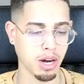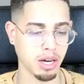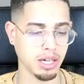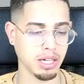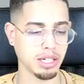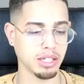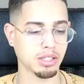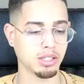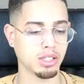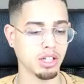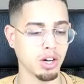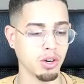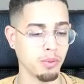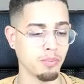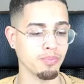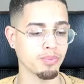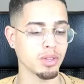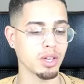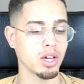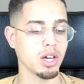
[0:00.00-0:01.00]
marketing.
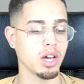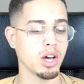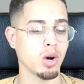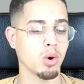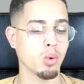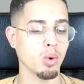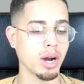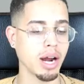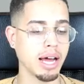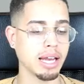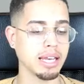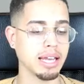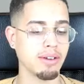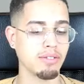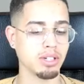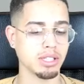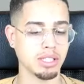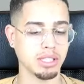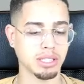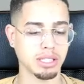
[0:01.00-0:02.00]
So what I
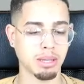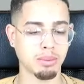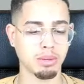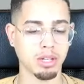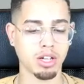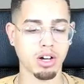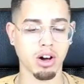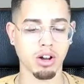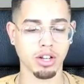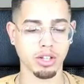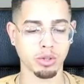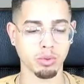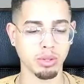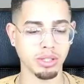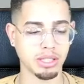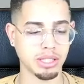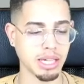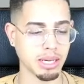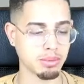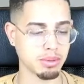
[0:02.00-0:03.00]
leverage is something called a
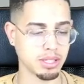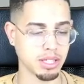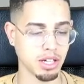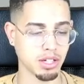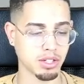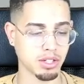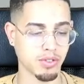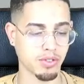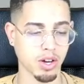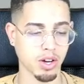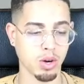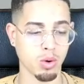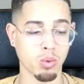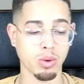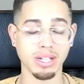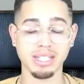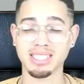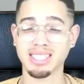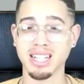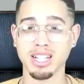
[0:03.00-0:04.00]
3-step sales funnel.
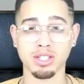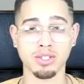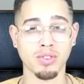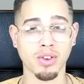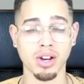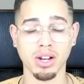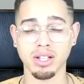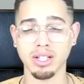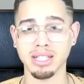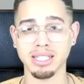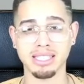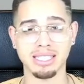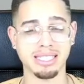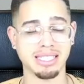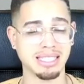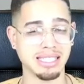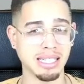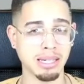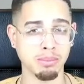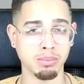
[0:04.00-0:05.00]
What a sales funnel is
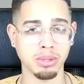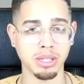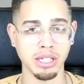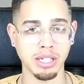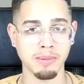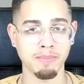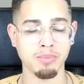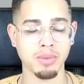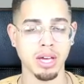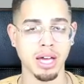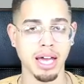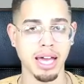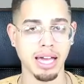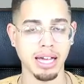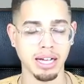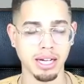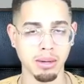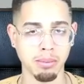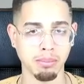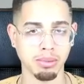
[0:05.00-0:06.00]
simply
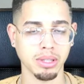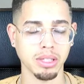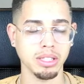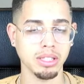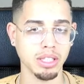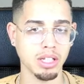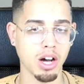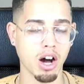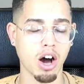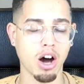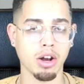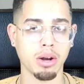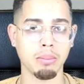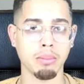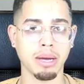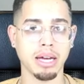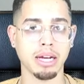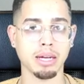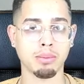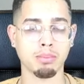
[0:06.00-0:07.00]
a completely
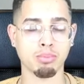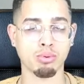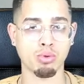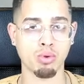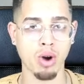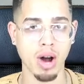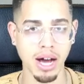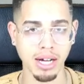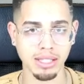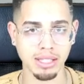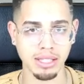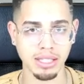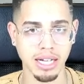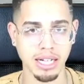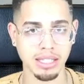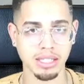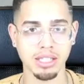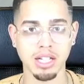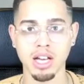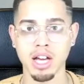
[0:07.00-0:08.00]
automated
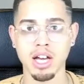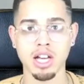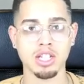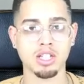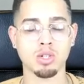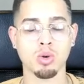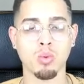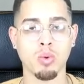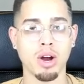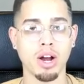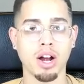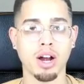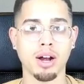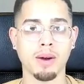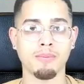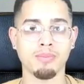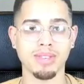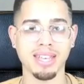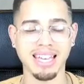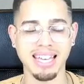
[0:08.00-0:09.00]
process to
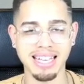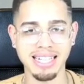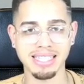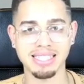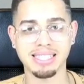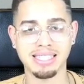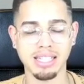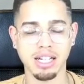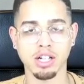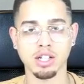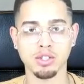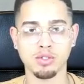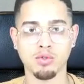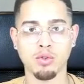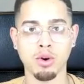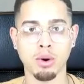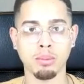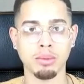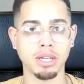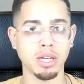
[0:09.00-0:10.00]
where it sells
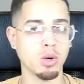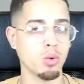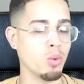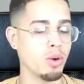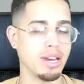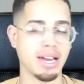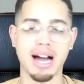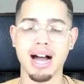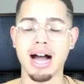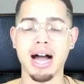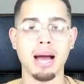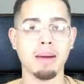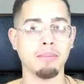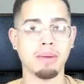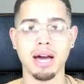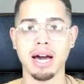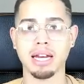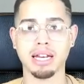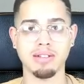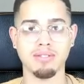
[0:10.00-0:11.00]
for me when I'm
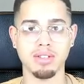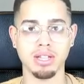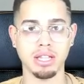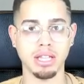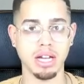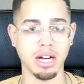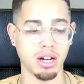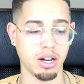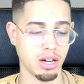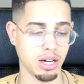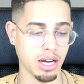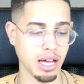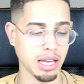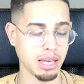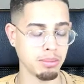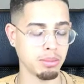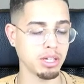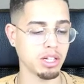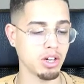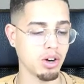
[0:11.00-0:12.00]
not even there. Now
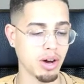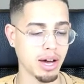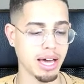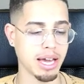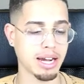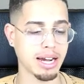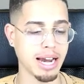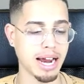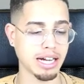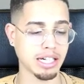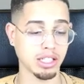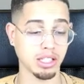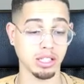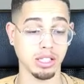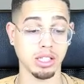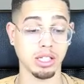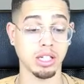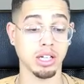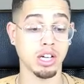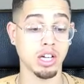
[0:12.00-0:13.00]
let me go ahead and
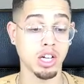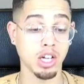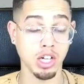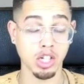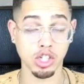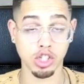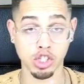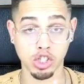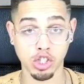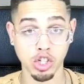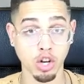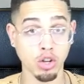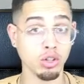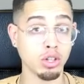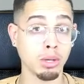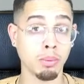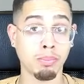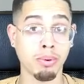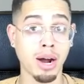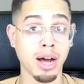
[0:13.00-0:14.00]
actually show you
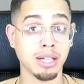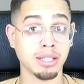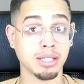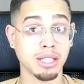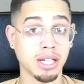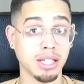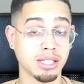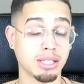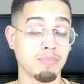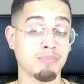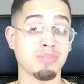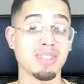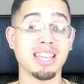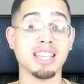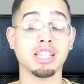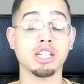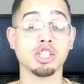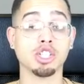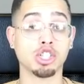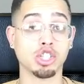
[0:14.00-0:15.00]
the process
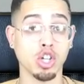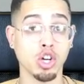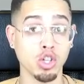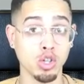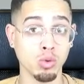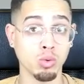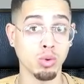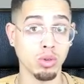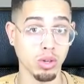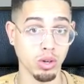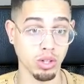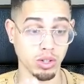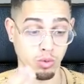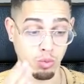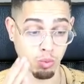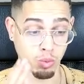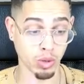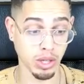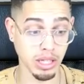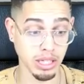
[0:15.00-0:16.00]
and then show you
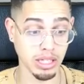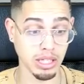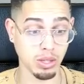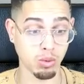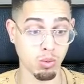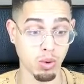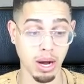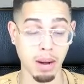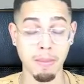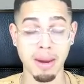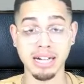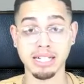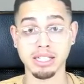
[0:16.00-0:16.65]
really what I'm